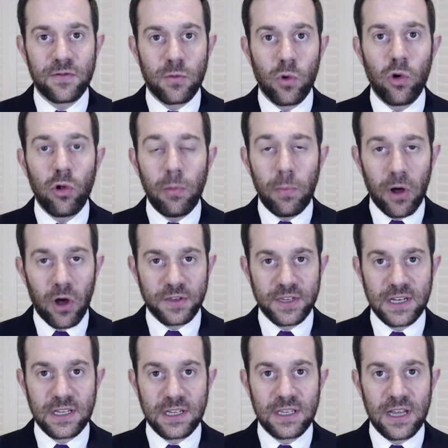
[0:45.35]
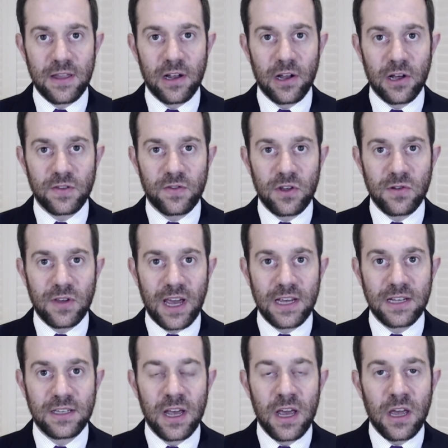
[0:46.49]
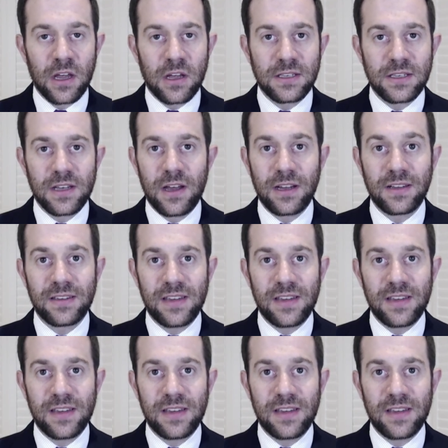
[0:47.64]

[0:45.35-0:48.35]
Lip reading: from all parties in the last few days concerning